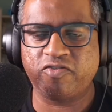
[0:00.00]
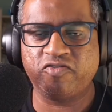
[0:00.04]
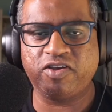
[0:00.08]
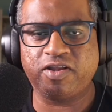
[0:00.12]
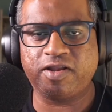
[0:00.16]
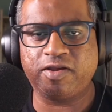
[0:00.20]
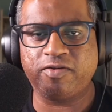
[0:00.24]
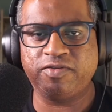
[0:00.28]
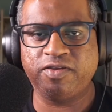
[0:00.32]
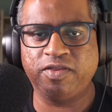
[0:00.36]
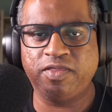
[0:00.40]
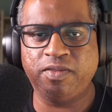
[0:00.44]
a quick
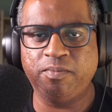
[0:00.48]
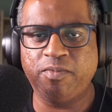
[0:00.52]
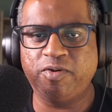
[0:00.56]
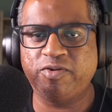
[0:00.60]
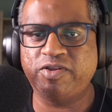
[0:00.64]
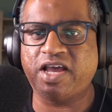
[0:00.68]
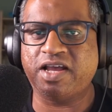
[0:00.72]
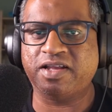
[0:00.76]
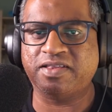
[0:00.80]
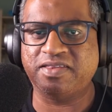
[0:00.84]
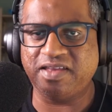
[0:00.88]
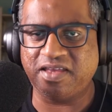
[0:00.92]
shout out to the
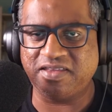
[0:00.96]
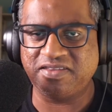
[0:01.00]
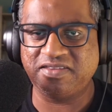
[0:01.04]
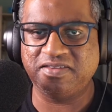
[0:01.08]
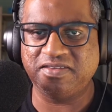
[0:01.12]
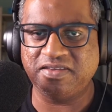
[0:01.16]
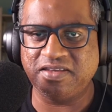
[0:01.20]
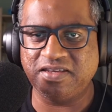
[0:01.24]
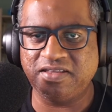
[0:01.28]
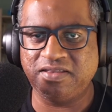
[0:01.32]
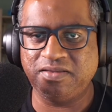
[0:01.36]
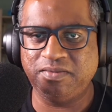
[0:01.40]
MODOK death
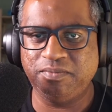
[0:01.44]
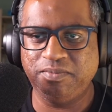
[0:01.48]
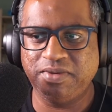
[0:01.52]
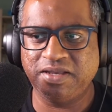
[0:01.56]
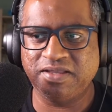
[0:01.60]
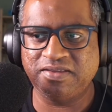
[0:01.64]
scene,